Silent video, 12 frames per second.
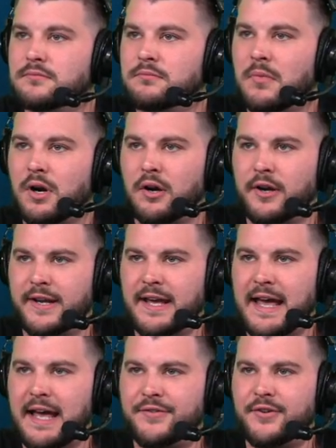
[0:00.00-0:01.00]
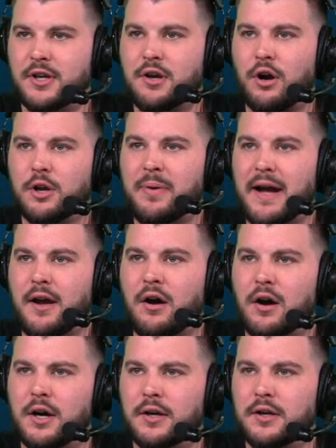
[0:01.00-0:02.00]
Murray has it. Guarded by
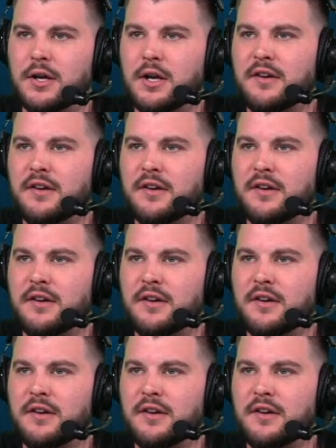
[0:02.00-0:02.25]
Hart.